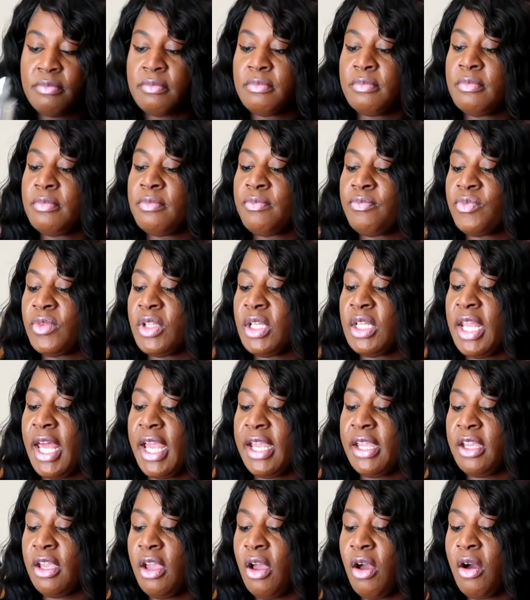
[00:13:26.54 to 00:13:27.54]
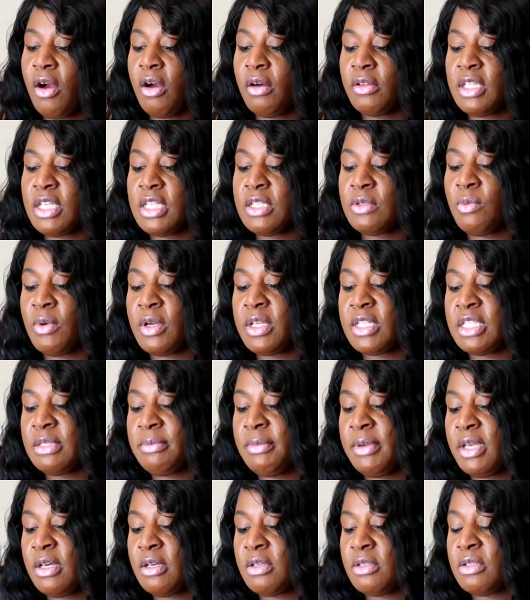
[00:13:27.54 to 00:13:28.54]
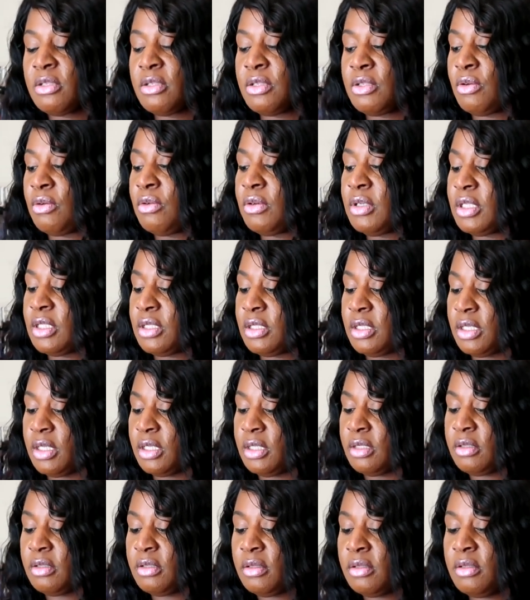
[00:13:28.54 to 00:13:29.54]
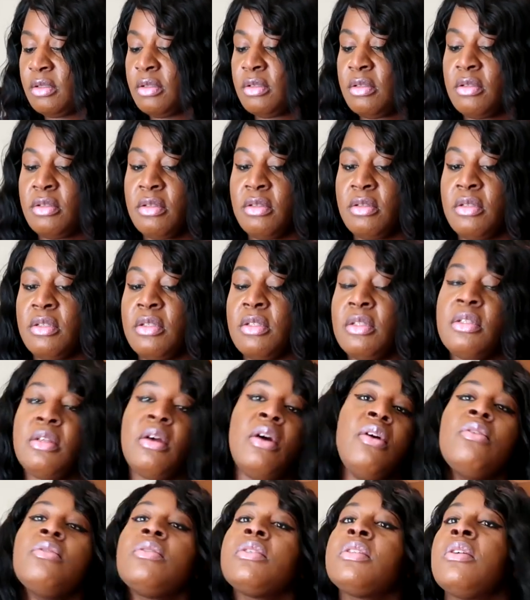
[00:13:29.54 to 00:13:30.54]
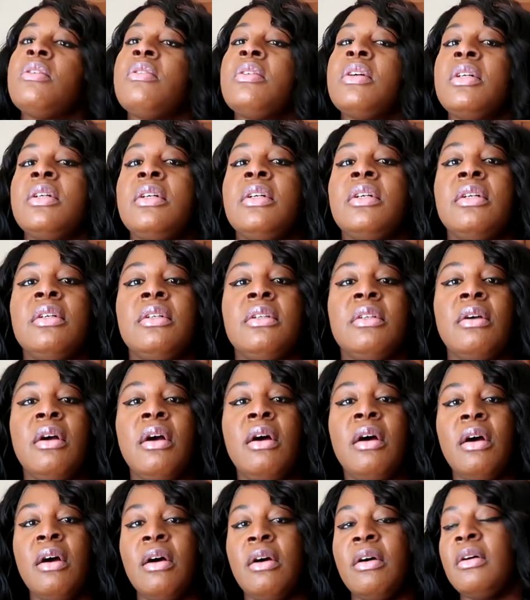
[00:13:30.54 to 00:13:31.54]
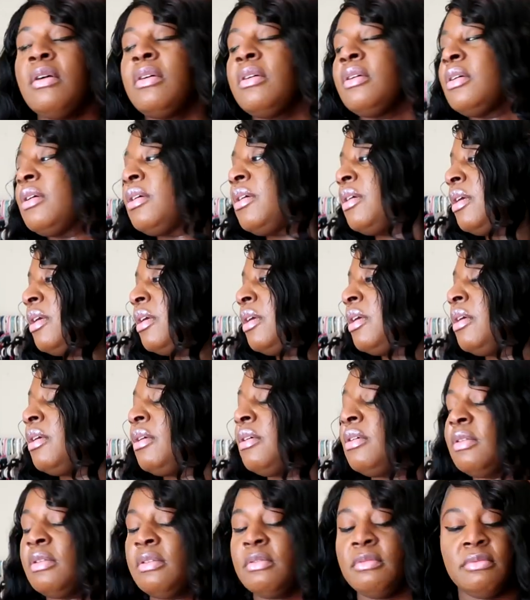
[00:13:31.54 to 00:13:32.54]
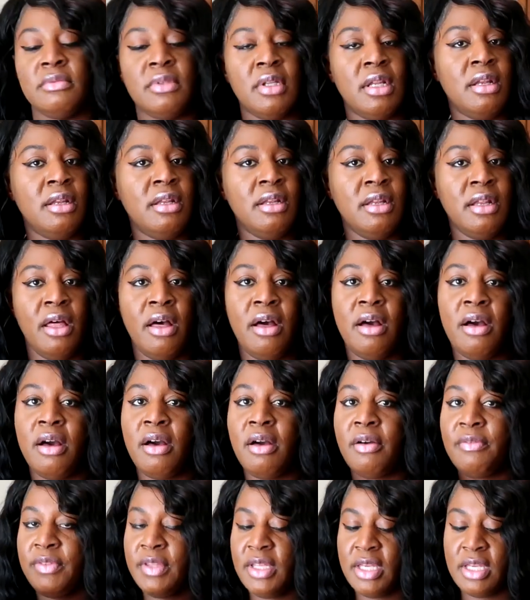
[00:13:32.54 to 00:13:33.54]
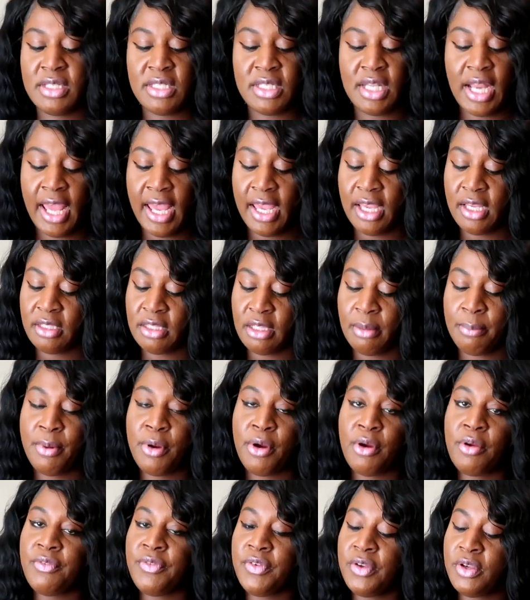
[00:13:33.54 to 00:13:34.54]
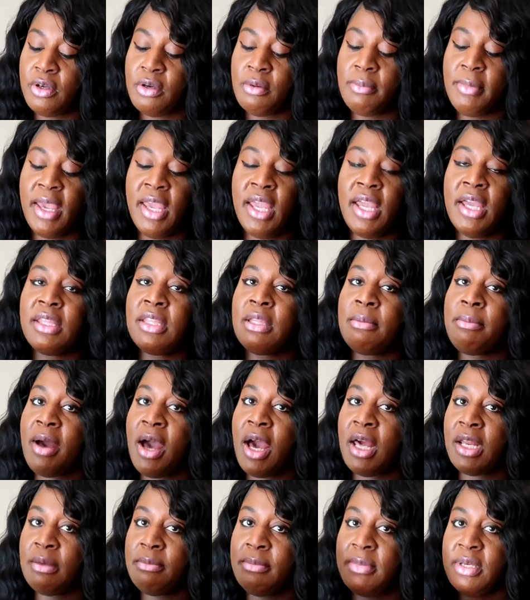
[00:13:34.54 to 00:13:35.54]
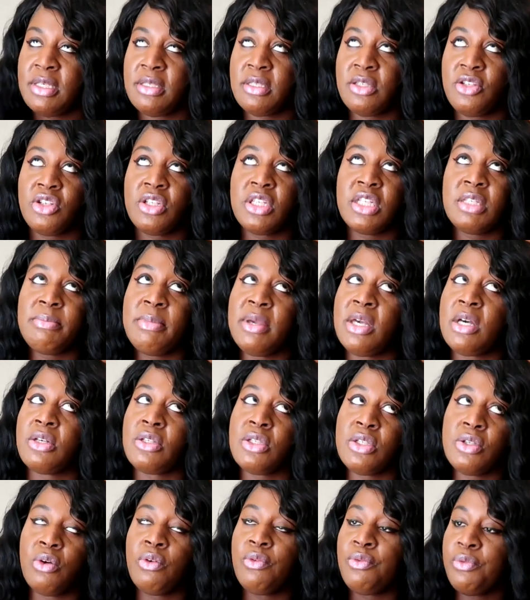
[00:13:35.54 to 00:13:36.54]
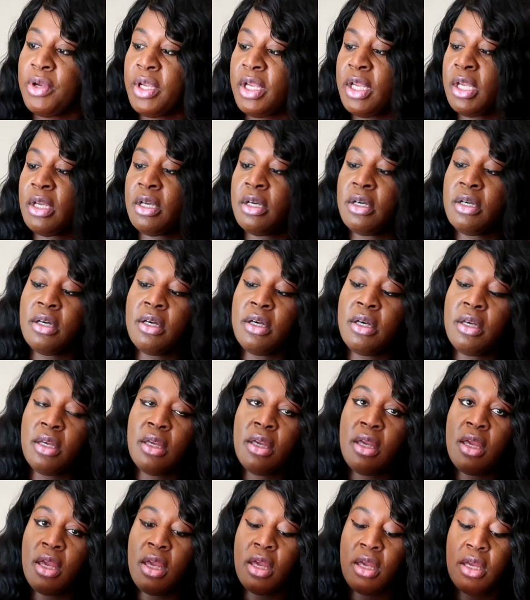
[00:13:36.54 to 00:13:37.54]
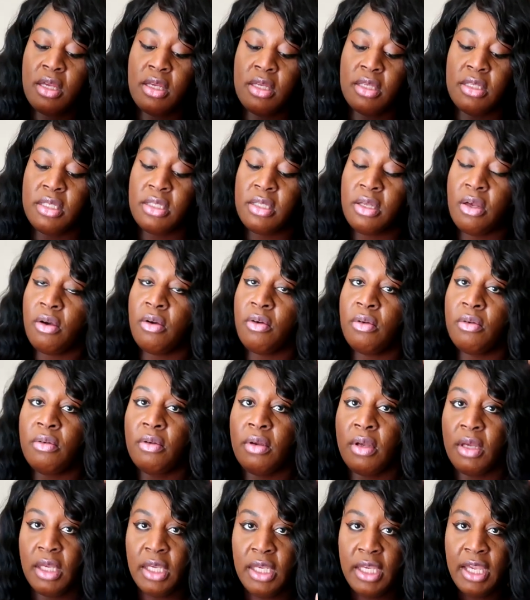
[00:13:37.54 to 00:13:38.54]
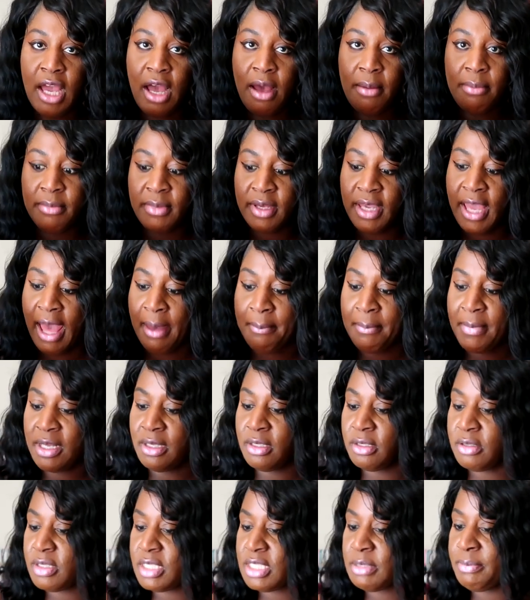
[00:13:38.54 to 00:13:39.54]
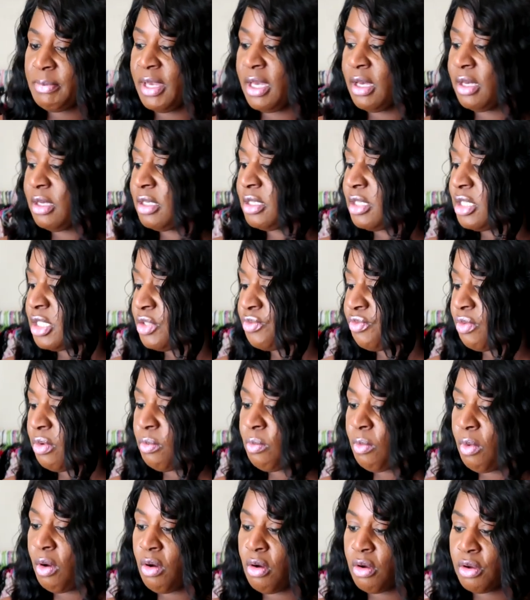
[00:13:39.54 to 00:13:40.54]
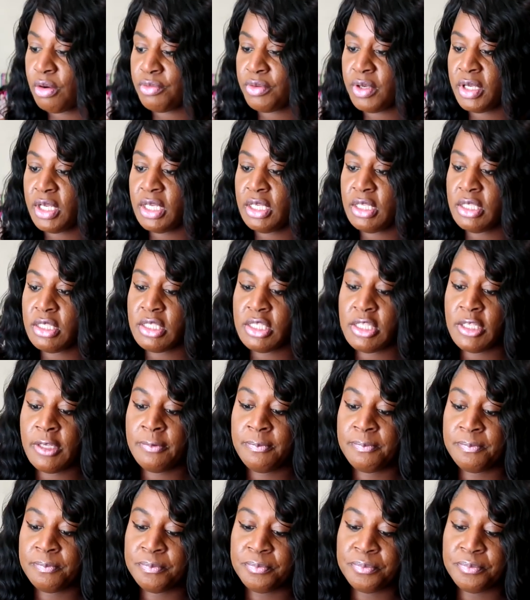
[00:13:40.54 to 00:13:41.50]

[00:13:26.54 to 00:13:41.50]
Mm, like y'all, this one smells so good. So, so good. Oh, love this like the perfume and the body mist just smells so freaking good so yep got my little smell goods from walgreens